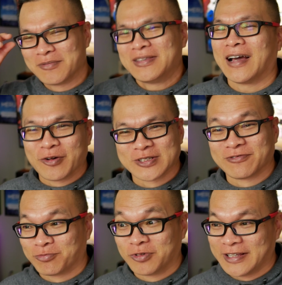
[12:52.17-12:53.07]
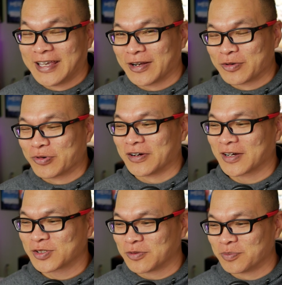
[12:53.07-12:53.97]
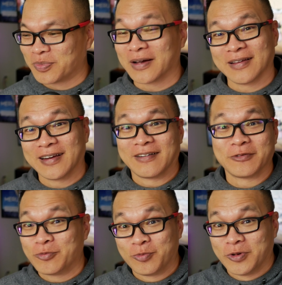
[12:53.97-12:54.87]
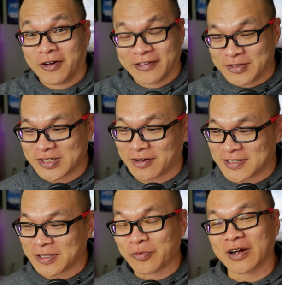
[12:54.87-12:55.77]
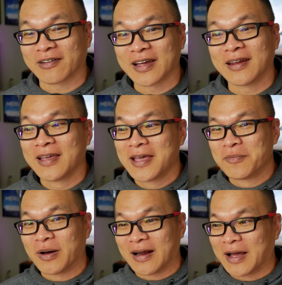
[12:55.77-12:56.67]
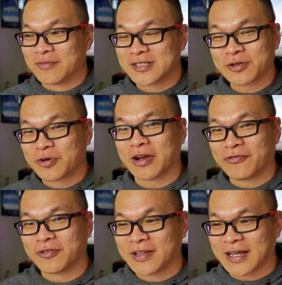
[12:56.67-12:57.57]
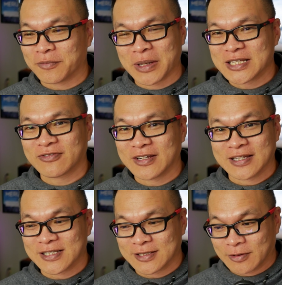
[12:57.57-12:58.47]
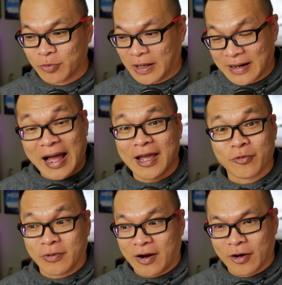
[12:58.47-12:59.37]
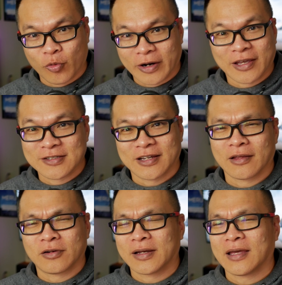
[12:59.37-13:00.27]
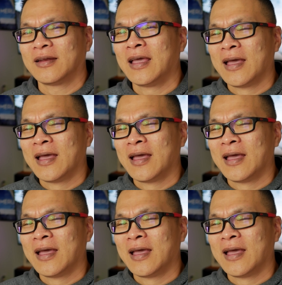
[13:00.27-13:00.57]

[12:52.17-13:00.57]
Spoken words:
Yeah, it was really ghetto production, but you know, we all had to start somewhere, right? But I'm so grateful that Amazfit and I are working together again,